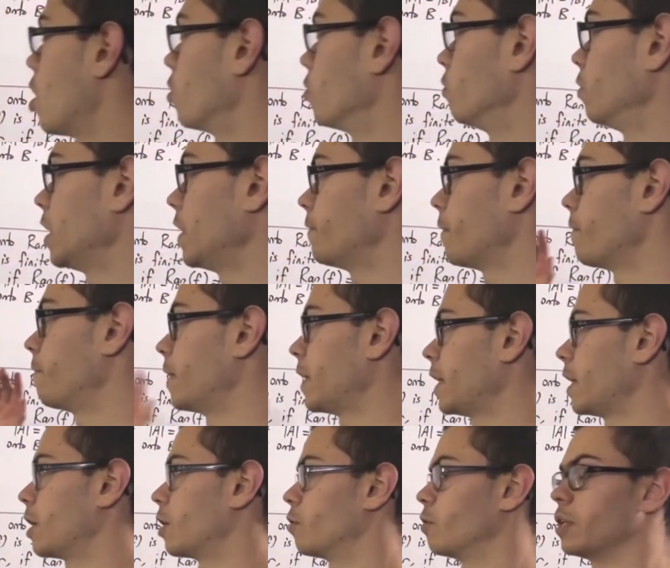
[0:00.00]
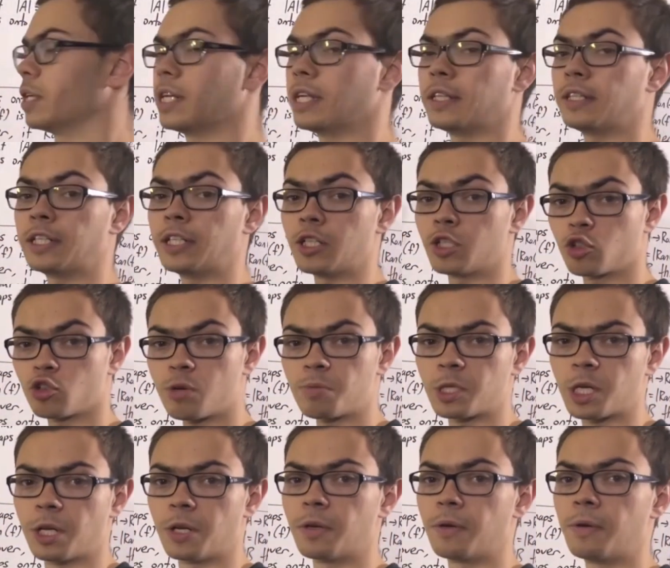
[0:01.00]
I'll leave a video in the
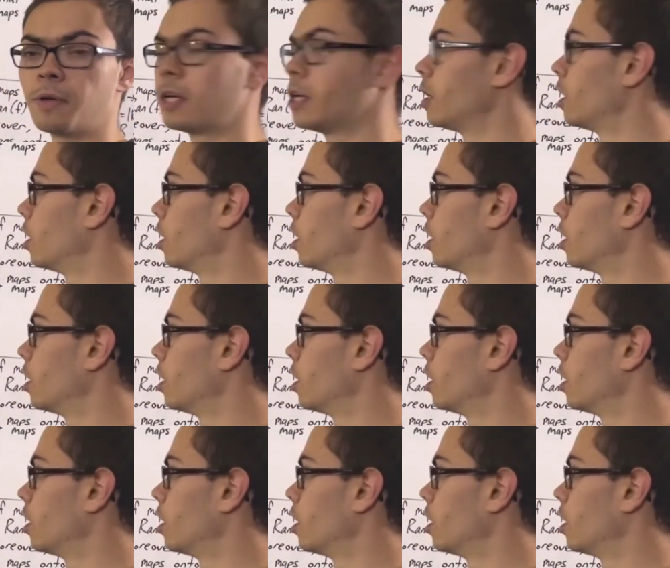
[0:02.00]
description